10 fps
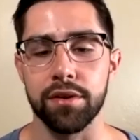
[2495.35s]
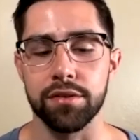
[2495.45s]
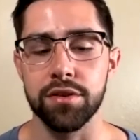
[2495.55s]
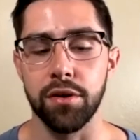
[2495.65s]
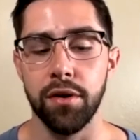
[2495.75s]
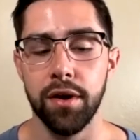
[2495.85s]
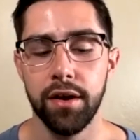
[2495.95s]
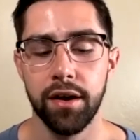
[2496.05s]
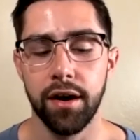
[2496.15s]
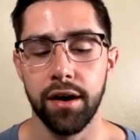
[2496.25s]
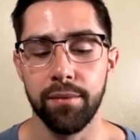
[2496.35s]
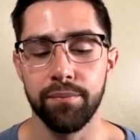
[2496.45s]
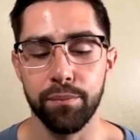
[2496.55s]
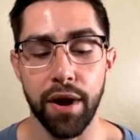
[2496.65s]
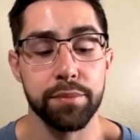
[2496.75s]
And so
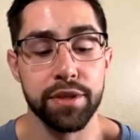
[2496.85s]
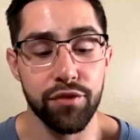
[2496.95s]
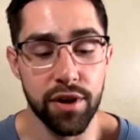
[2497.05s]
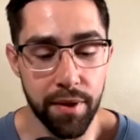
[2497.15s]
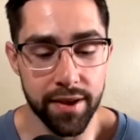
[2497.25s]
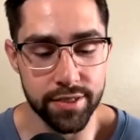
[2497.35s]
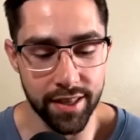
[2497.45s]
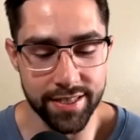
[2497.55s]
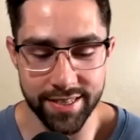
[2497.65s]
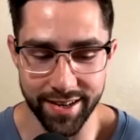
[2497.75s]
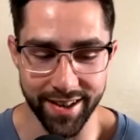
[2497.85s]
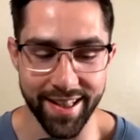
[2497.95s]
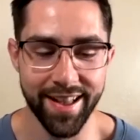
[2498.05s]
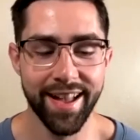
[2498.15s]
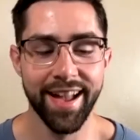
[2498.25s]
perhaps if you're a patient listening
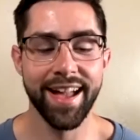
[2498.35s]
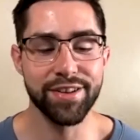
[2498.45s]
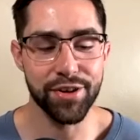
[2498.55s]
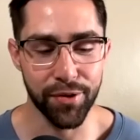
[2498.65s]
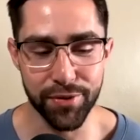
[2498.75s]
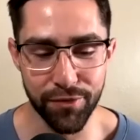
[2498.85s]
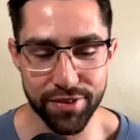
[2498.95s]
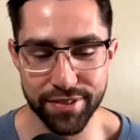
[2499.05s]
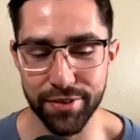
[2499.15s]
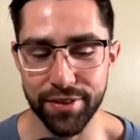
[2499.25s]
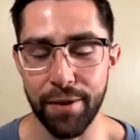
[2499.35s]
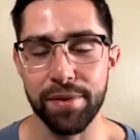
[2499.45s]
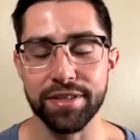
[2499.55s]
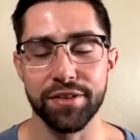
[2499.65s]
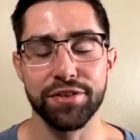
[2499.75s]
and you're going to a physical
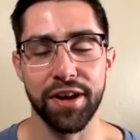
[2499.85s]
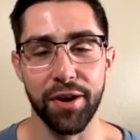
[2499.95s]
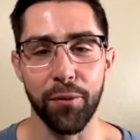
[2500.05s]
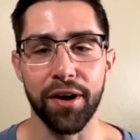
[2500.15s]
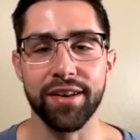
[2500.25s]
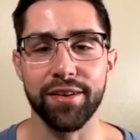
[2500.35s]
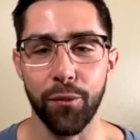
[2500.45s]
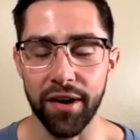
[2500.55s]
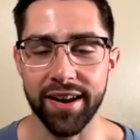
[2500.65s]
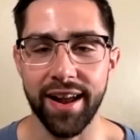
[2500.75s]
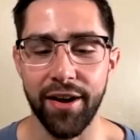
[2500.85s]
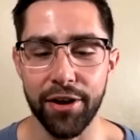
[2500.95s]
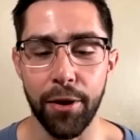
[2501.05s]
therapist and they're trying to work it out,